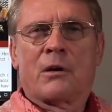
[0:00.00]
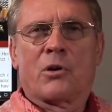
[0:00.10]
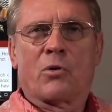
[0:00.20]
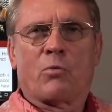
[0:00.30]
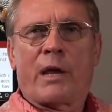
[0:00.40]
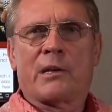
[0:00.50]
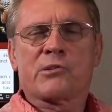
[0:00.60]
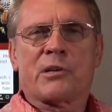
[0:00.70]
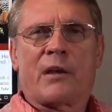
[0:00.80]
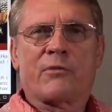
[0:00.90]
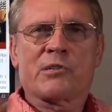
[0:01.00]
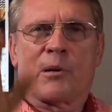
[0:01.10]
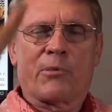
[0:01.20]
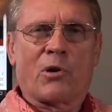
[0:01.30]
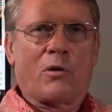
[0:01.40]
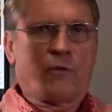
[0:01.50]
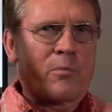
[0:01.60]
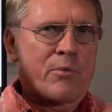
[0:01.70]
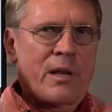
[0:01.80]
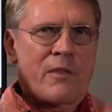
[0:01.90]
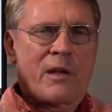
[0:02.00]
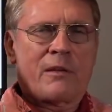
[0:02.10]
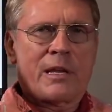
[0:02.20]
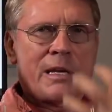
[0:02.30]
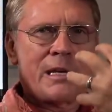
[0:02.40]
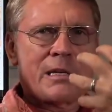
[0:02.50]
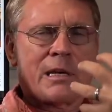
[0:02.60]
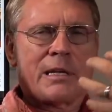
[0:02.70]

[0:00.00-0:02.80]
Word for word: do not whales have a separate hole for breathing than eating,